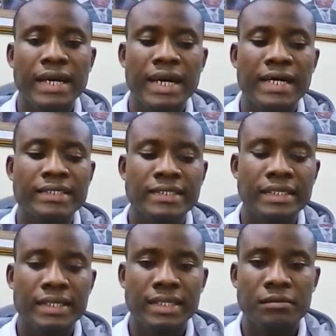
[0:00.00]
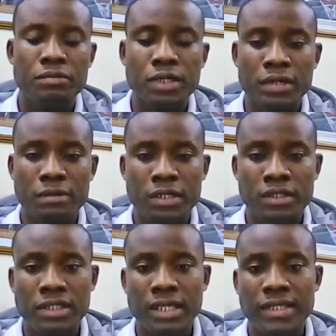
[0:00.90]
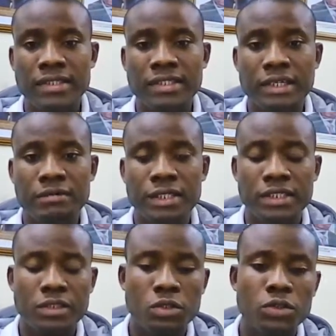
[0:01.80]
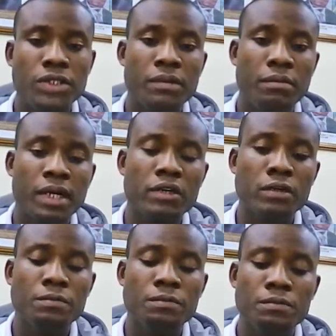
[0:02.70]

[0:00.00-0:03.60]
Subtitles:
as a primary database. Choose a backup